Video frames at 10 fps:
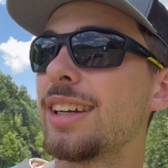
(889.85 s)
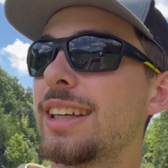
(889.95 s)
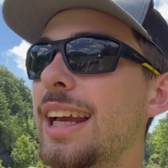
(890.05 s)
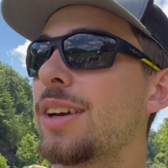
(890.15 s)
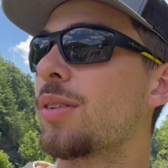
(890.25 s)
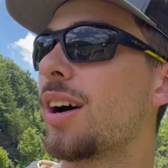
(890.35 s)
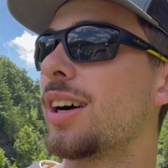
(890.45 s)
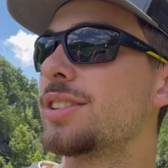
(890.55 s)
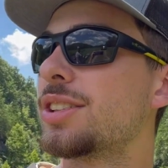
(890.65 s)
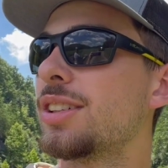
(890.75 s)
kitty
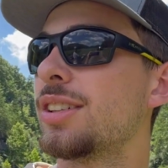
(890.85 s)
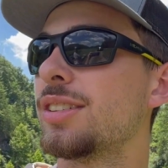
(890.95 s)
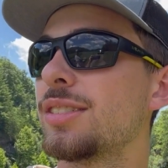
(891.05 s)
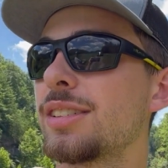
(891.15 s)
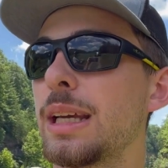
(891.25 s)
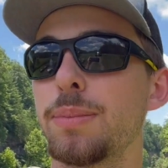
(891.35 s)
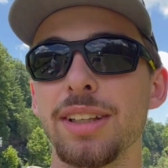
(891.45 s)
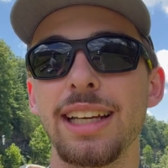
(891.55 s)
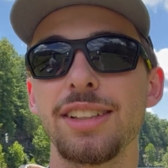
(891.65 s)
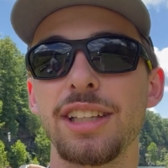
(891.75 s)
rods keeping the
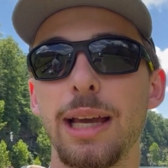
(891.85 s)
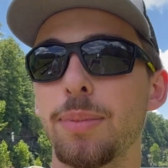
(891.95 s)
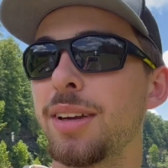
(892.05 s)
kids happy.